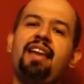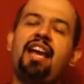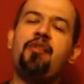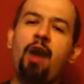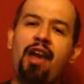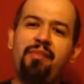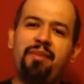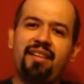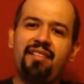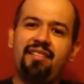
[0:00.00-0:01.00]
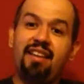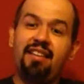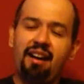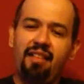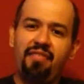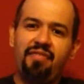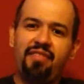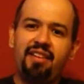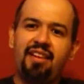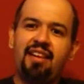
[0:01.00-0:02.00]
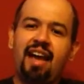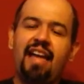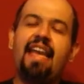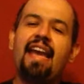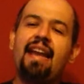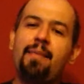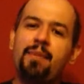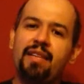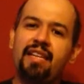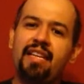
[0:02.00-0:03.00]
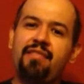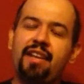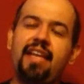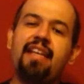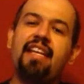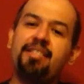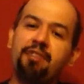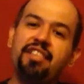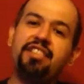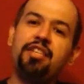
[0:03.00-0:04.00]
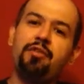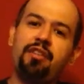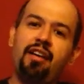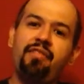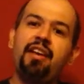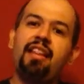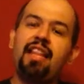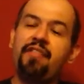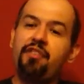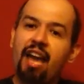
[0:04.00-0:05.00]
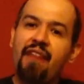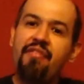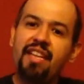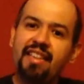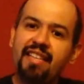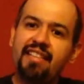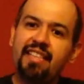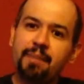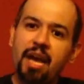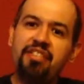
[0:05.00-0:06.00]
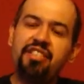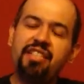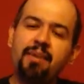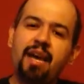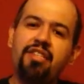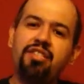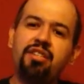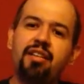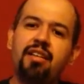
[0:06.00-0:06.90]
incredibly enough. I cannot stress to you enough, that if you have not seen this match